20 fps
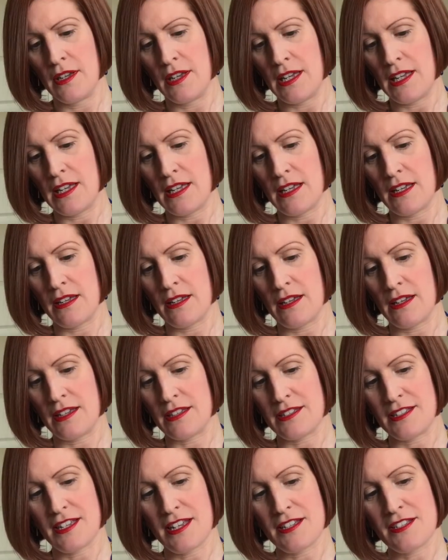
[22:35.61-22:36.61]

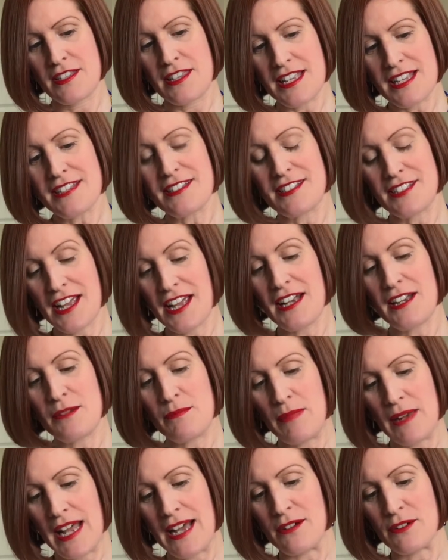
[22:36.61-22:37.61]
It says, this
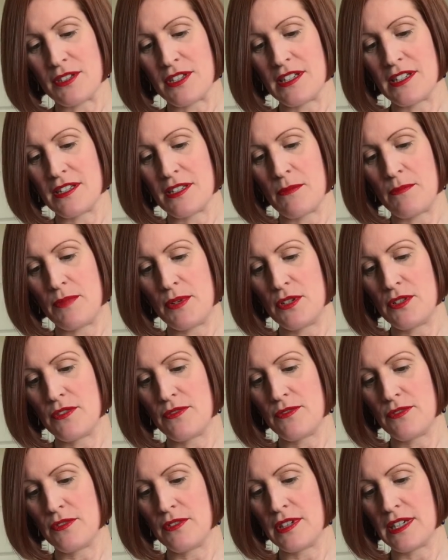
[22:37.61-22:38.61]
tailored blouse is a
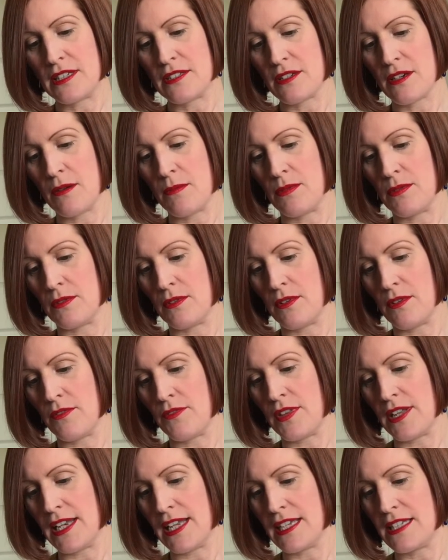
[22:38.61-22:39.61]
beautiful example of
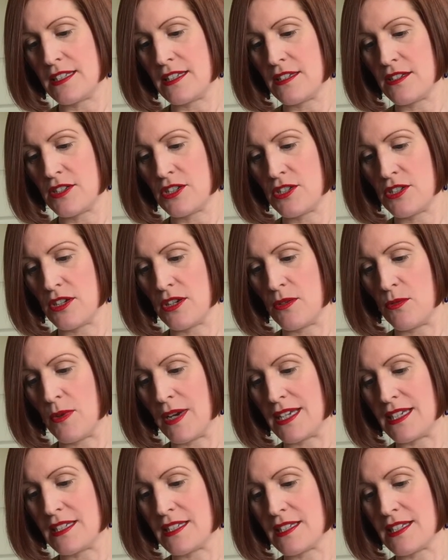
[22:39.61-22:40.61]
the latest
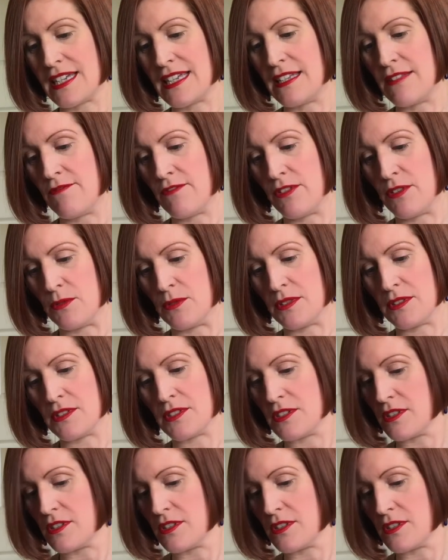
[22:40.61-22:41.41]
shirtwaist influence.